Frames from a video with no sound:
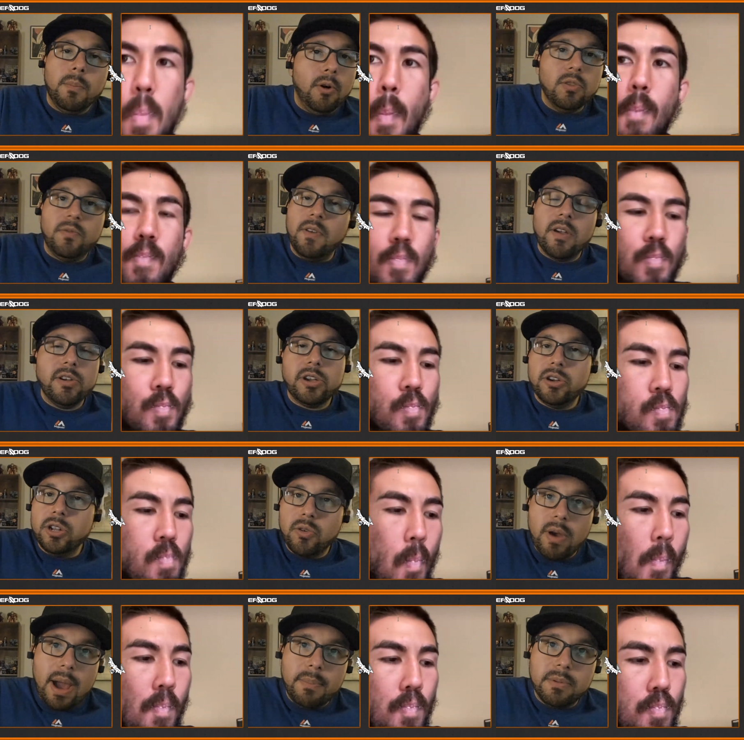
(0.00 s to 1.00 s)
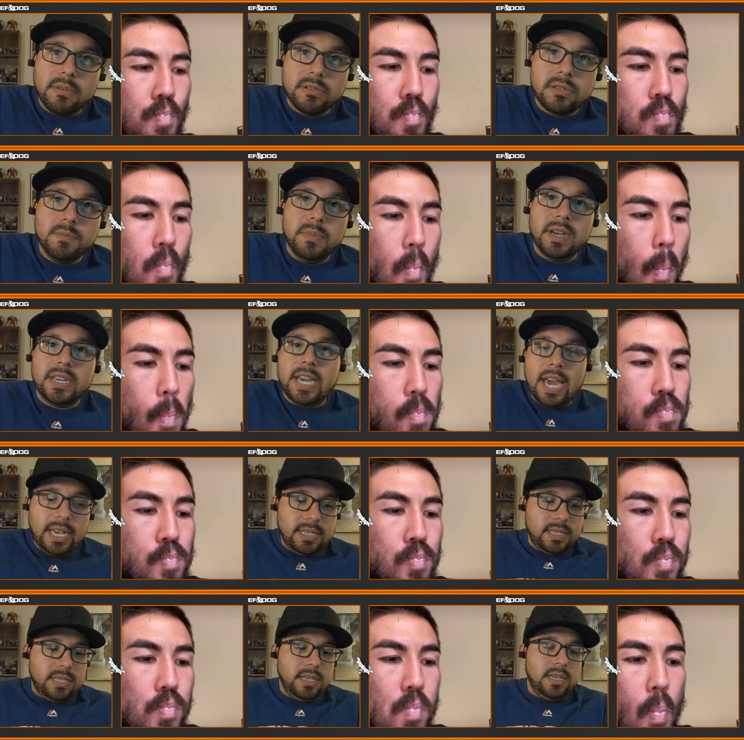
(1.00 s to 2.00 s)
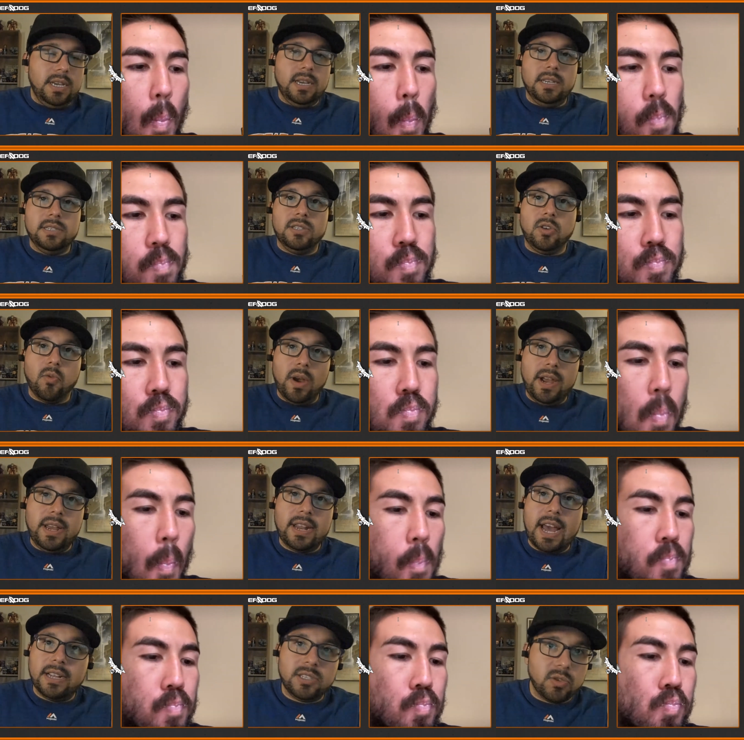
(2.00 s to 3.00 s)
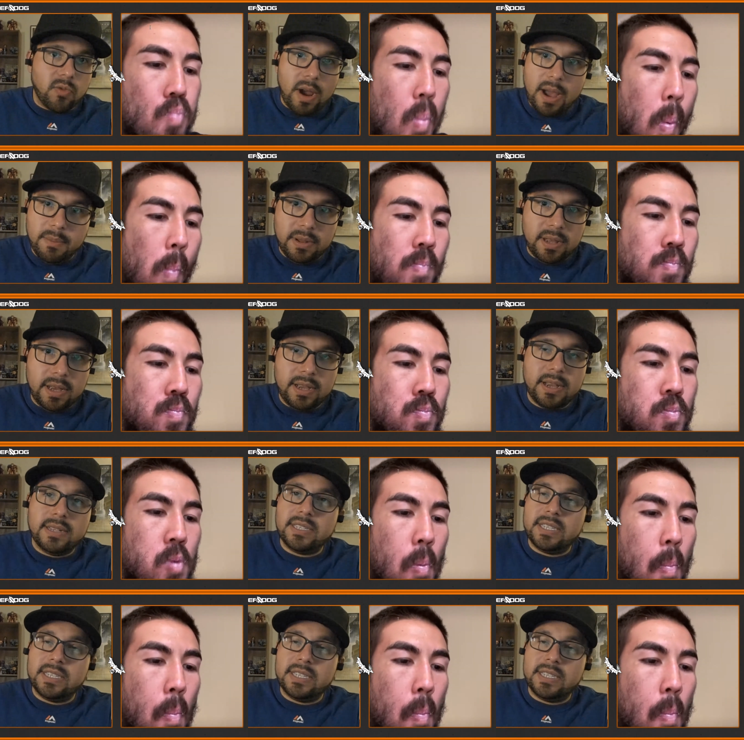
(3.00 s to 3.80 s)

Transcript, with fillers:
Speaker 1: both very good grapplers, but Casey is great at scrambling and